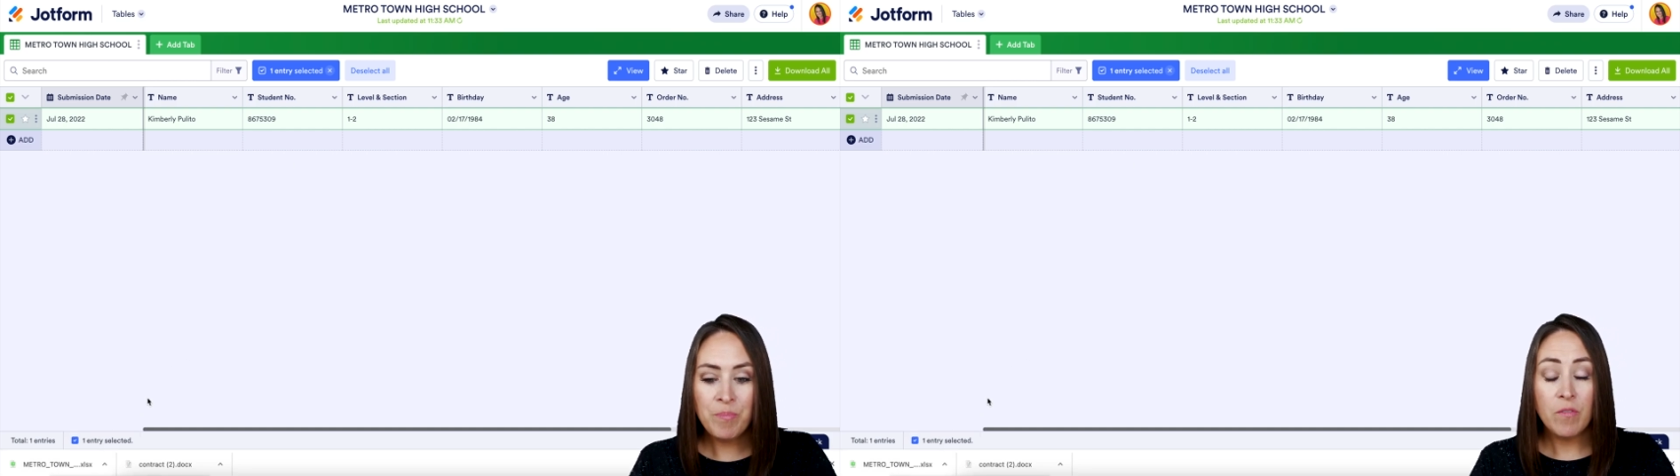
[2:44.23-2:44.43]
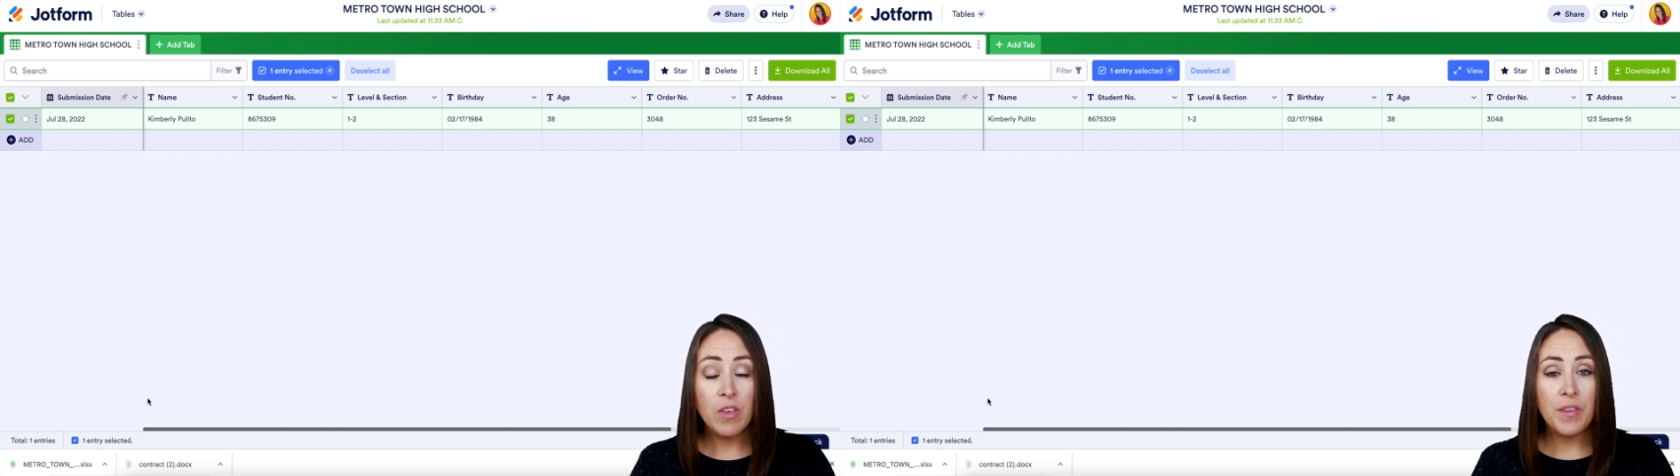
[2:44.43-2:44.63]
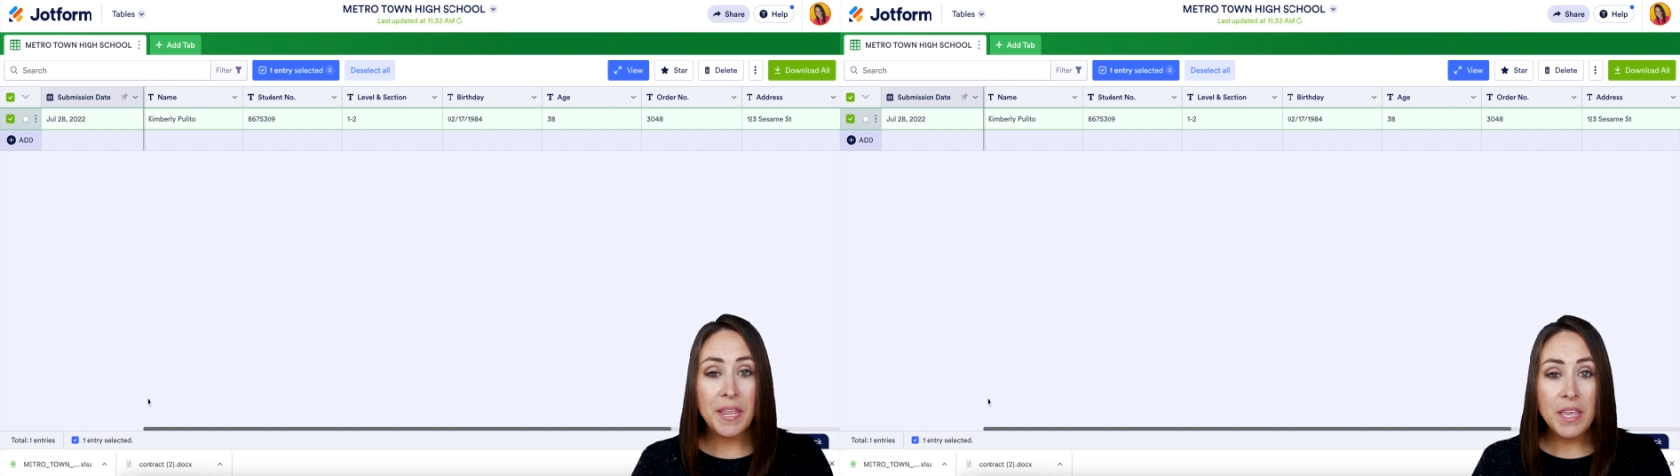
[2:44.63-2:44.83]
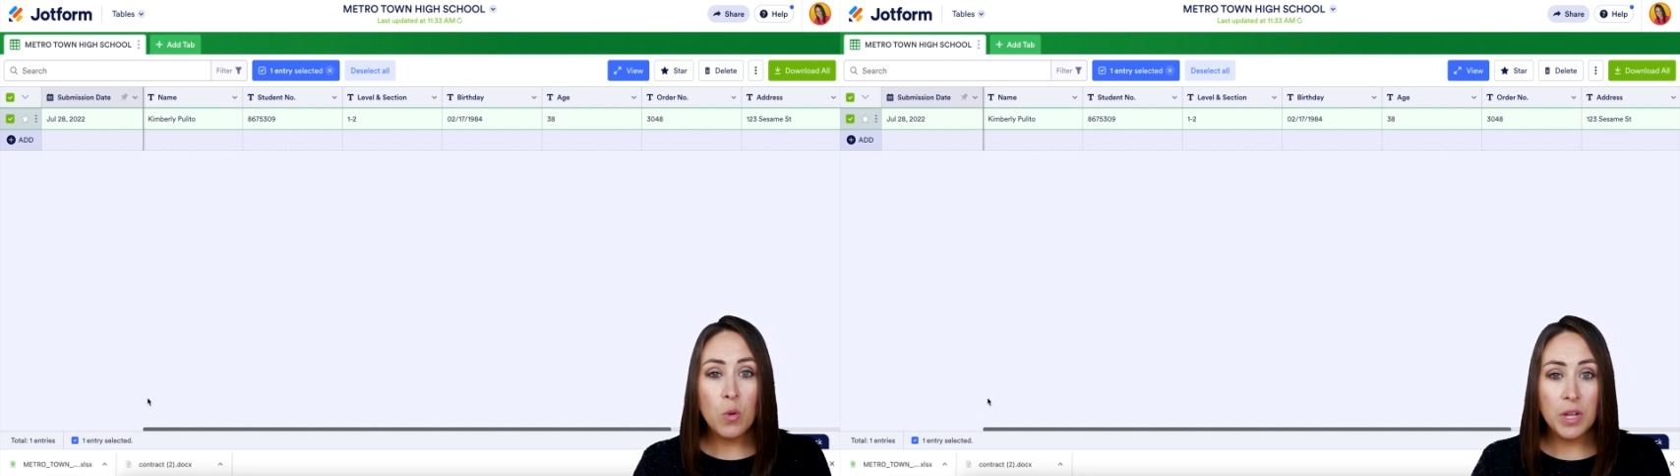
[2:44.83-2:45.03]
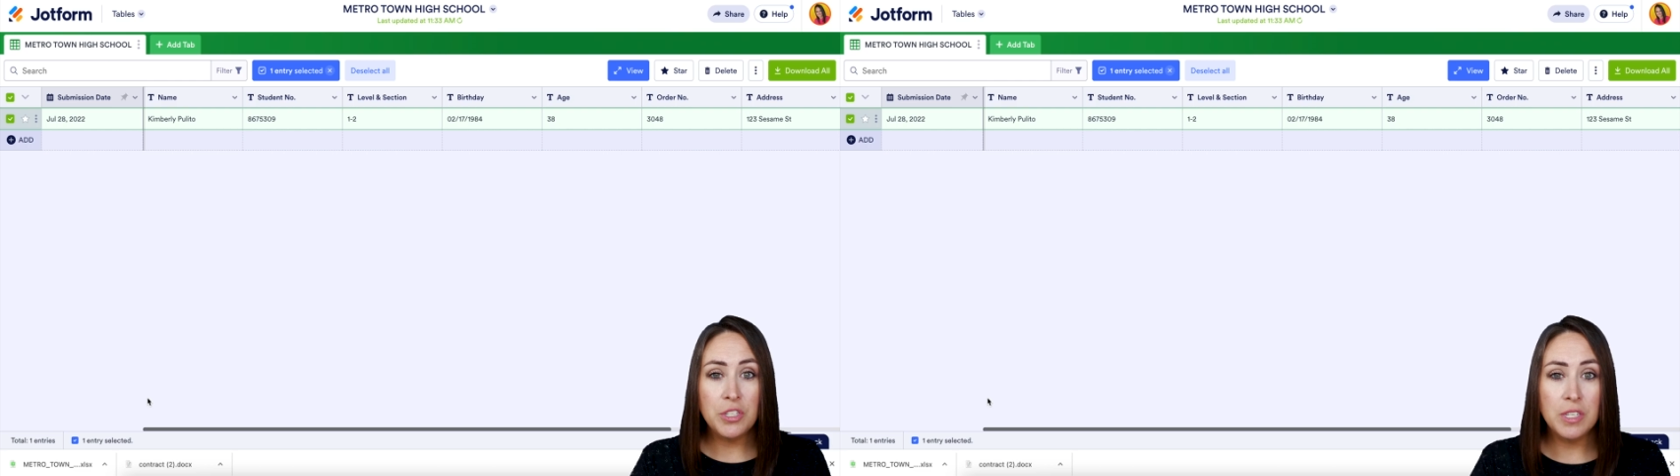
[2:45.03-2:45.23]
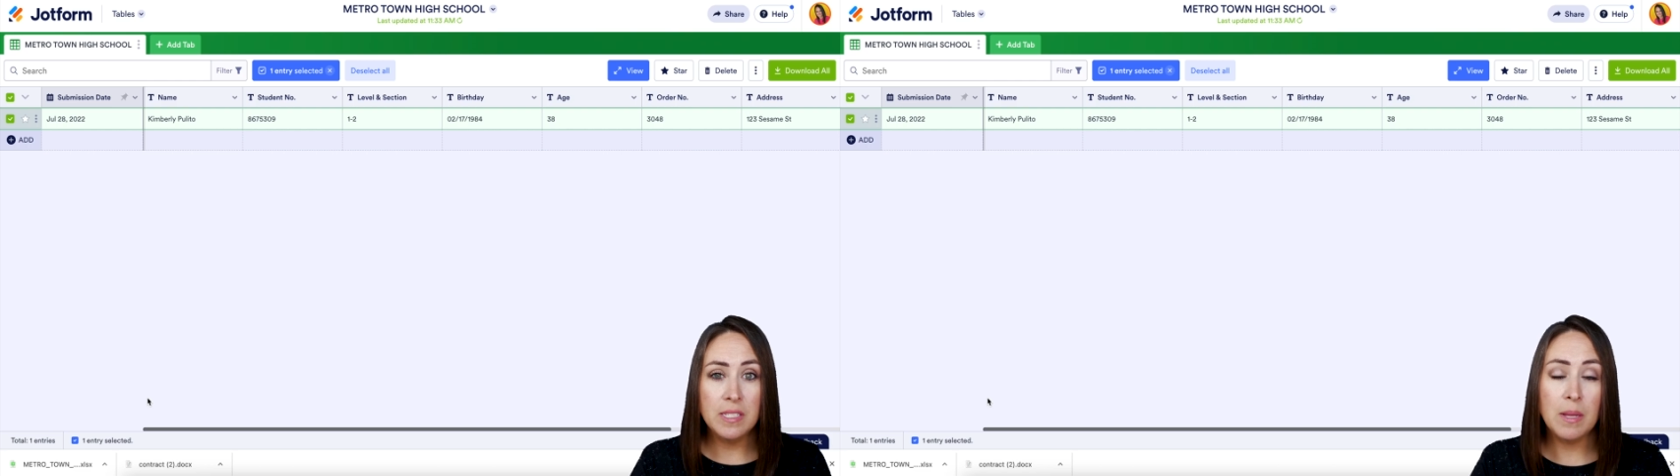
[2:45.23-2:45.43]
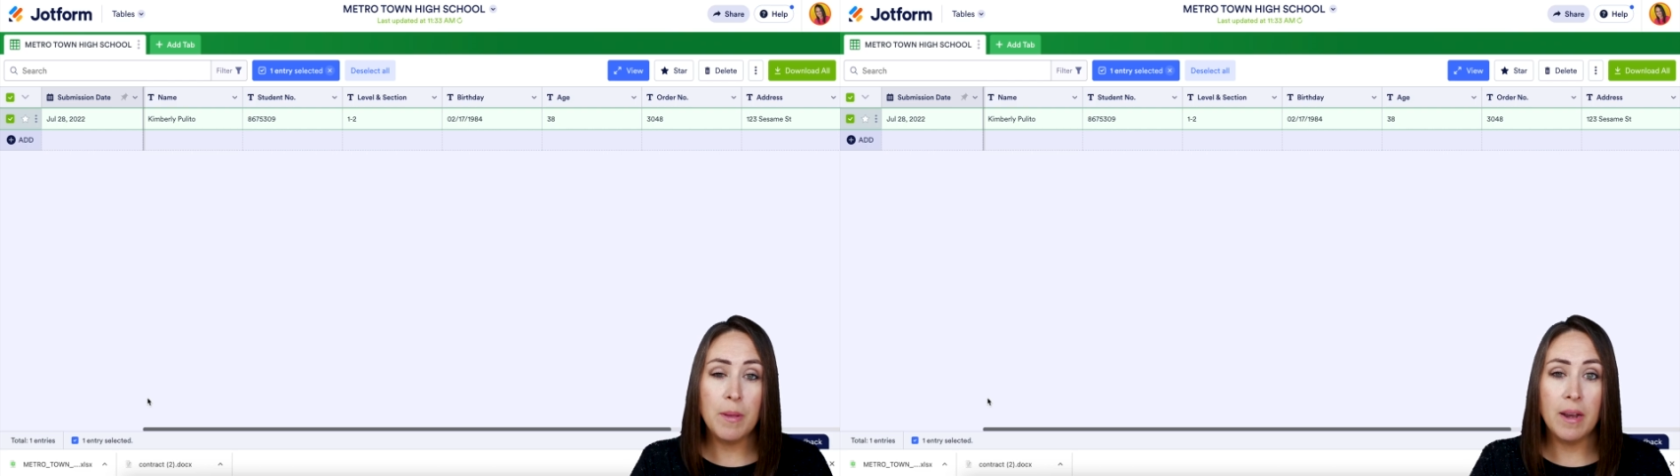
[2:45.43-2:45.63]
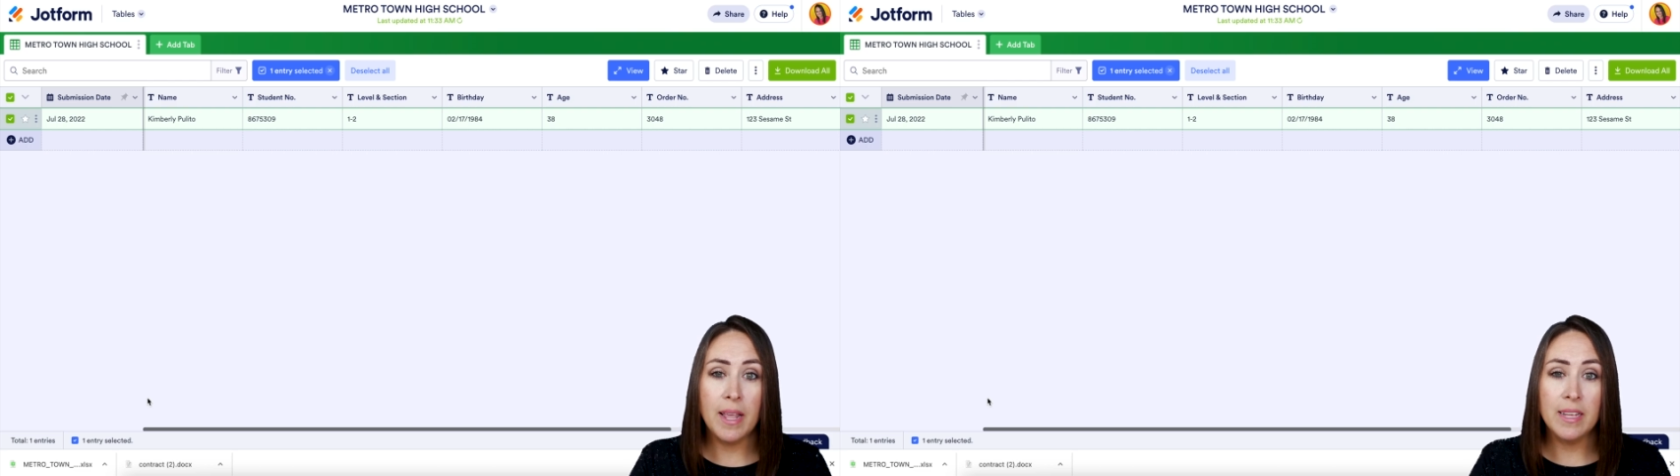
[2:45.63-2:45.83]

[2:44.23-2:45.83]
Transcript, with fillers: If you have any questions about